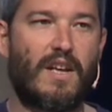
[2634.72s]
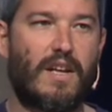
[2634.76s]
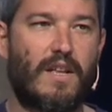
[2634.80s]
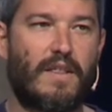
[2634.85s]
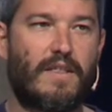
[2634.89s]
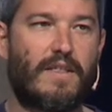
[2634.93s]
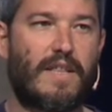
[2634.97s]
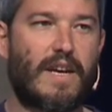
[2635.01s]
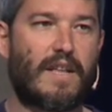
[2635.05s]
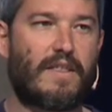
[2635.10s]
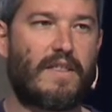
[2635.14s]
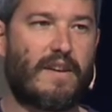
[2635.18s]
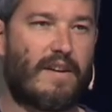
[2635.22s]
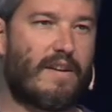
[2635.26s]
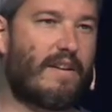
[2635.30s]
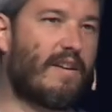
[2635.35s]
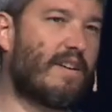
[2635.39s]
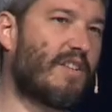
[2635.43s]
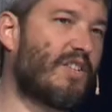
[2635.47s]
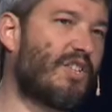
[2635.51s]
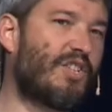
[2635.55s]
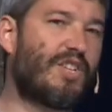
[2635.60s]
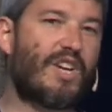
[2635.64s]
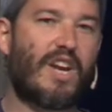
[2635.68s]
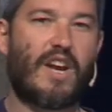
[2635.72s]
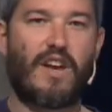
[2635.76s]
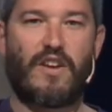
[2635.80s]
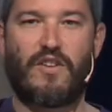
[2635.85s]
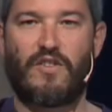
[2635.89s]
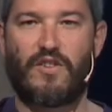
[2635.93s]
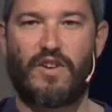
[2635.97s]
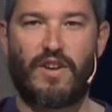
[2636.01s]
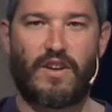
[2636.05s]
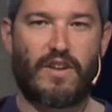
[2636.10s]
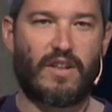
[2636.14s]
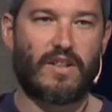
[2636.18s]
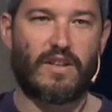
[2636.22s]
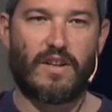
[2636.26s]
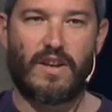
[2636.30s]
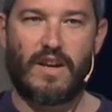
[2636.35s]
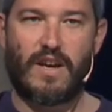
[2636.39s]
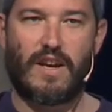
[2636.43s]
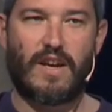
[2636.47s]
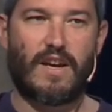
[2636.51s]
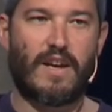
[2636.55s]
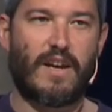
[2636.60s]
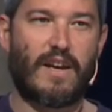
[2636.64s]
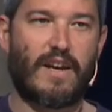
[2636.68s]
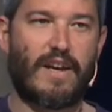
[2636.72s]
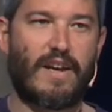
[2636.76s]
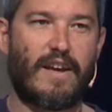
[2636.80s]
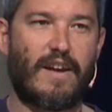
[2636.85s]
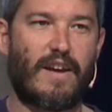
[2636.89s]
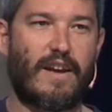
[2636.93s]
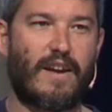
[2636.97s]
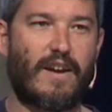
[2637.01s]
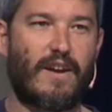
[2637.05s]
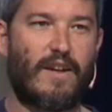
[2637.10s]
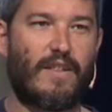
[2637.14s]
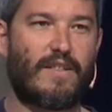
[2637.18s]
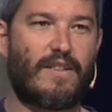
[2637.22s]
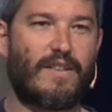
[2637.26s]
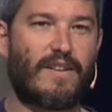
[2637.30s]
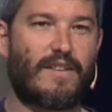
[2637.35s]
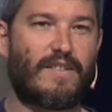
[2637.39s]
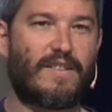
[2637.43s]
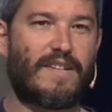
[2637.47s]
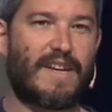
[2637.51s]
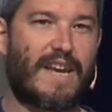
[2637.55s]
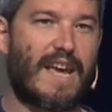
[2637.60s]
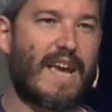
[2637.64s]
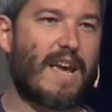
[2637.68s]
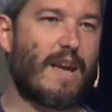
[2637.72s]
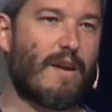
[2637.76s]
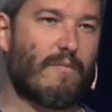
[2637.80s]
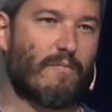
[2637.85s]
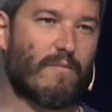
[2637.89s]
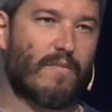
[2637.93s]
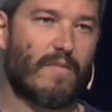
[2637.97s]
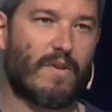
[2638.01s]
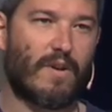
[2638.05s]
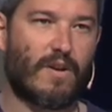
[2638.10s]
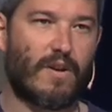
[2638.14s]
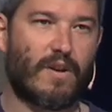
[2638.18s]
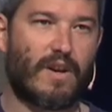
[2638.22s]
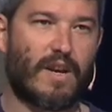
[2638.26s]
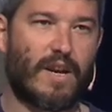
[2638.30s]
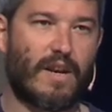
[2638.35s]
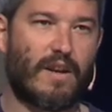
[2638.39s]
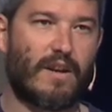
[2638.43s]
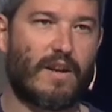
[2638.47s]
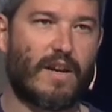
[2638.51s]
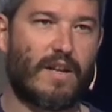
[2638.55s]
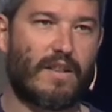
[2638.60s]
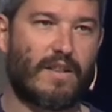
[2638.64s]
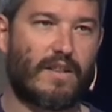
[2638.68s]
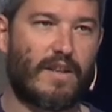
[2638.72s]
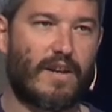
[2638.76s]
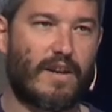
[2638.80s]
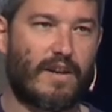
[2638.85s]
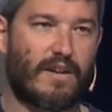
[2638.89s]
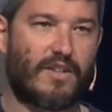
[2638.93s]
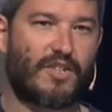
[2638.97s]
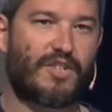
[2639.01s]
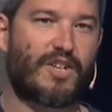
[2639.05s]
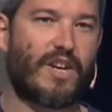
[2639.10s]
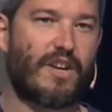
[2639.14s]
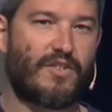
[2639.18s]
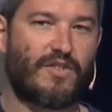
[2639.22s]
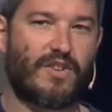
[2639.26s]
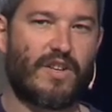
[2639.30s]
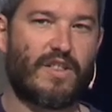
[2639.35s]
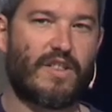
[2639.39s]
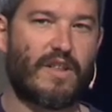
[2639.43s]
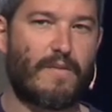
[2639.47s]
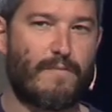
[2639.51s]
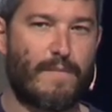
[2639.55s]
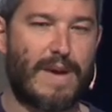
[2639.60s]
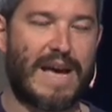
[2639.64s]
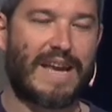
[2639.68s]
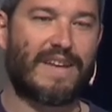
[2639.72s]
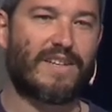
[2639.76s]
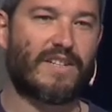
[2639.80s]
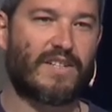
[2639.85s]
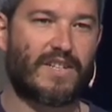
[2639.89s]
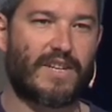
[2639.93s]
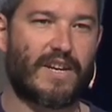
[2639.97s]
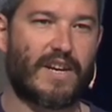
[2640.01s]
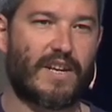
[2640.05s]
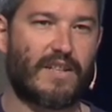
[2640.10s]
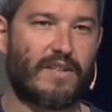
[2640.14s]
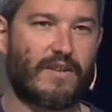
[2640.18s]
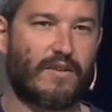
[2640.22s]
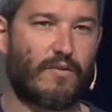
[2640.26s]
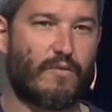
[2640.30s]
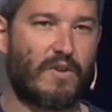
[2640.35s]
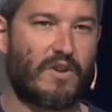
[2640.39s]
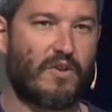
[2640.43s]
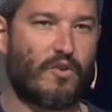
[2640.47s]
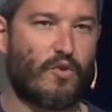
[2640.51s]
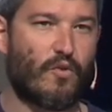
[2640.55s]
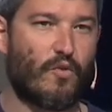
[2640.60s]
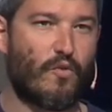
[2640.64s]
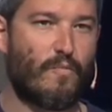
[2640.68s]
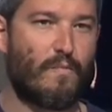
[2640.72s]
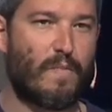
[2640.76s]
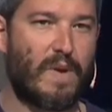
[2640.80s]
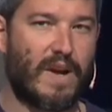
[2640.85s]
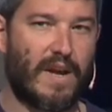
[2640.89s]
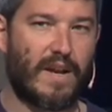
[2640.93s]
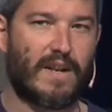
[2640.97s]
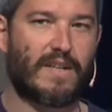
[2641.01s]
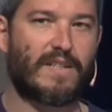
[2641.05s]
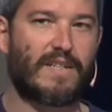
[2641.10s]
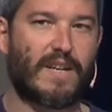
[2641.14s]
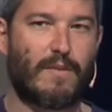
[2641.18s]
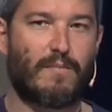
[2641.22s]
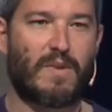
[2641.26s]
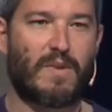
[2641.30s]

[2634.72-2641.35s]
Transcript: that they are changing the game, okay? And they are changing the mindset when you build an